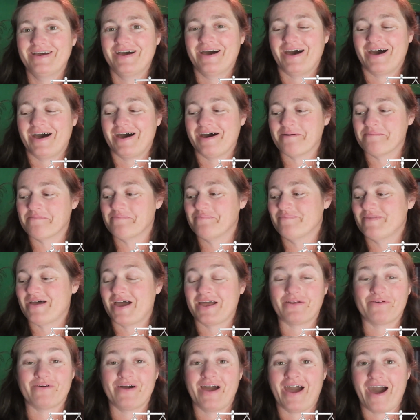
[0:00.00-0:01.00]

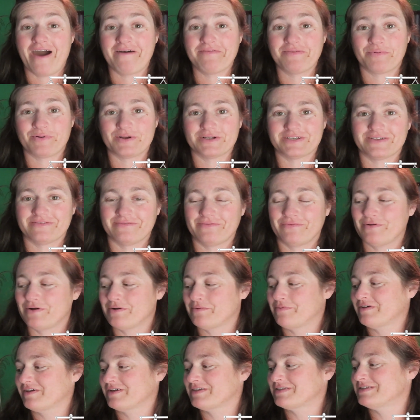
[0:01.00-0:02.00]
I don't have the
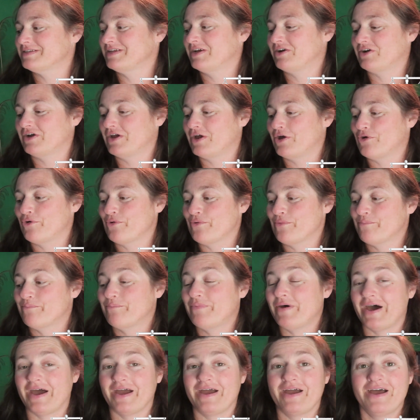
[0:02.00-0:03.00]
perfect scenario,
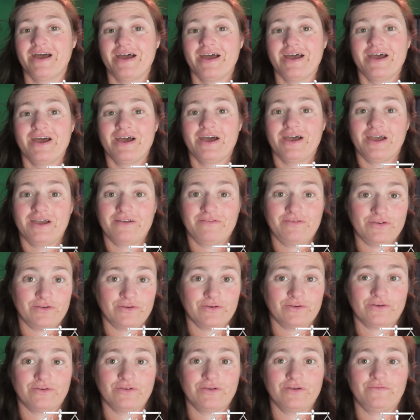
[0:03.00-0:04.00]
but if
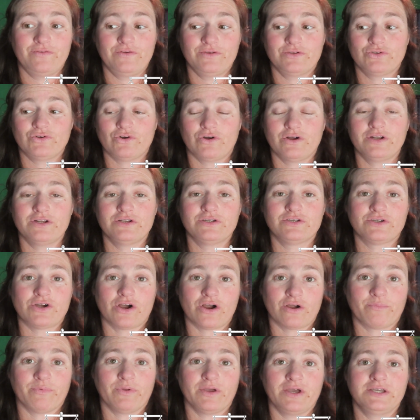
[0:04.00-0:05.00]
you store it in
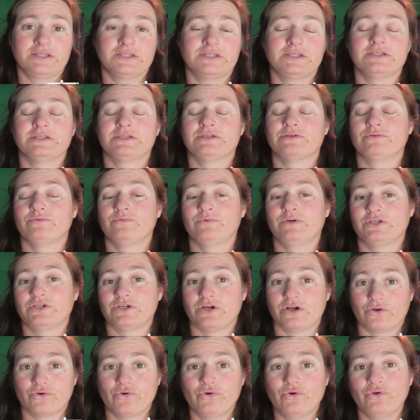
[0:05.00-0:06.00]
dark places which
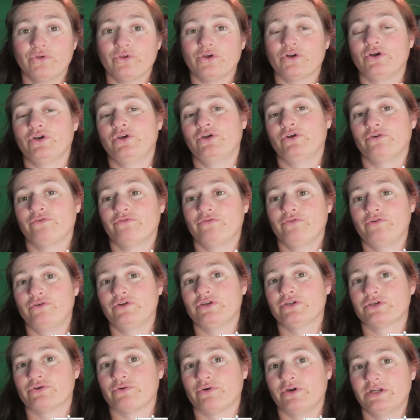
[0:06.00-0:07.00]
are cooler, your food
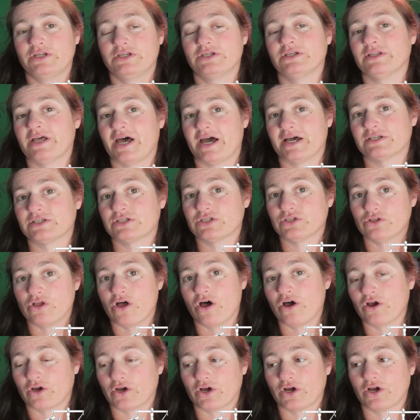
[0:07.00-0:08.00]
is going to last
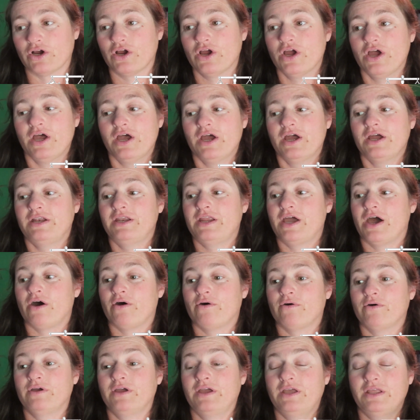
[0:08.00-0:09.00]
longer.
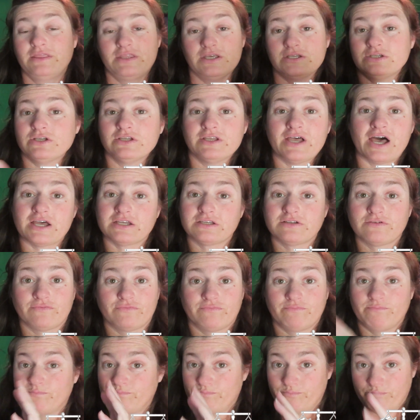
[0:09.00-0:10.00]
Now, this will last
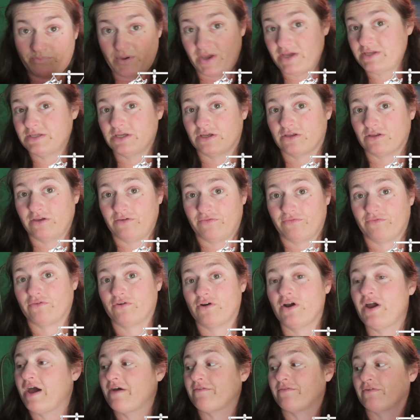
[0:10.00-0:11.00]
basically
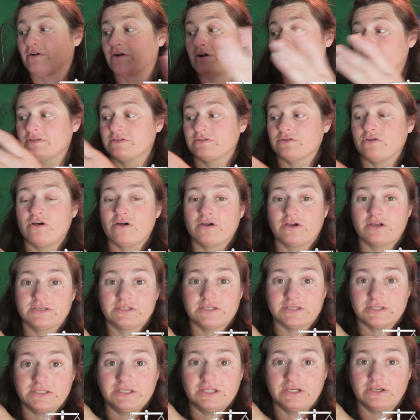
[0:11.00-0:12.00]
forever as long as
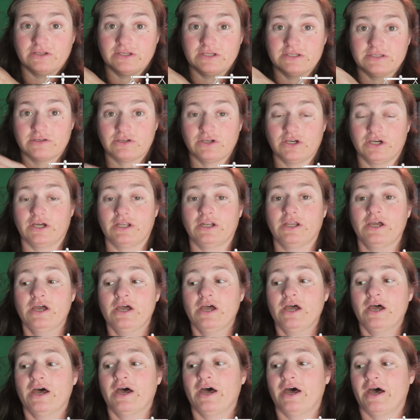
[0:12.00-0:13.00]
the seal is good.
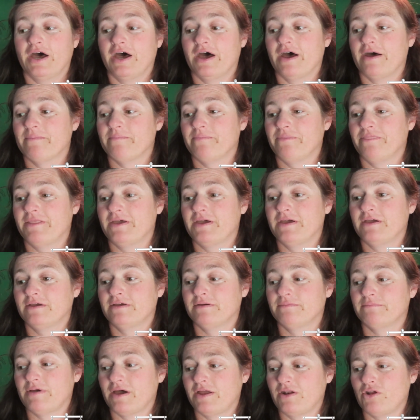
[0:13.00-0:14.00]

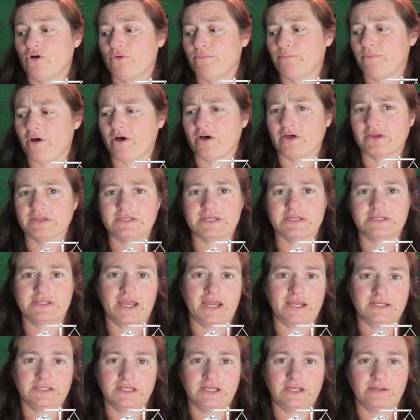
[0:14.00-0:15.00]
I know Ball says
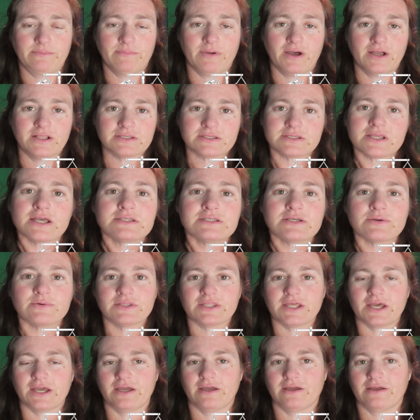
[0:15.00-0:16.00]
18 months. That's what
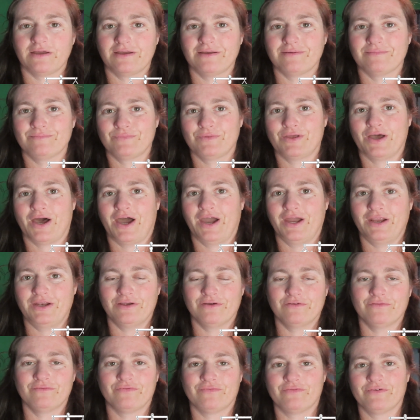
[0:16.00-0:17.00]
they kind
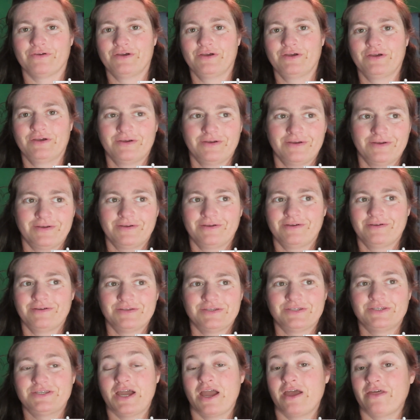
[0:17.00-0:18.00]
of
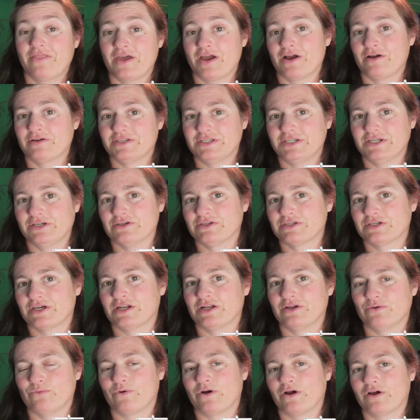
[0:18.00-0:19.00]
say their seal is
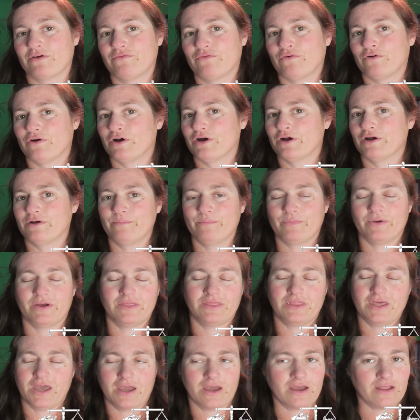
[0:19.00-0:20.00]
going to work for,
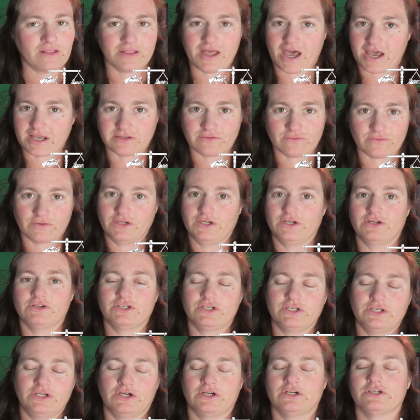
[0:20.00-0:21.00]
but they can last for
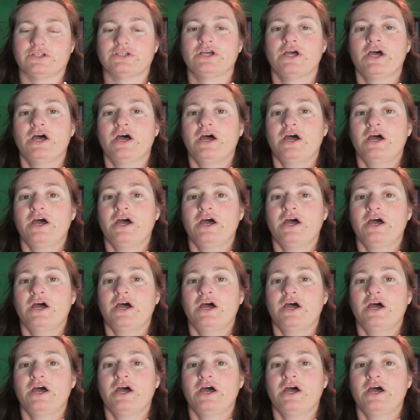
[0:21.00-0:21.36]
years and years.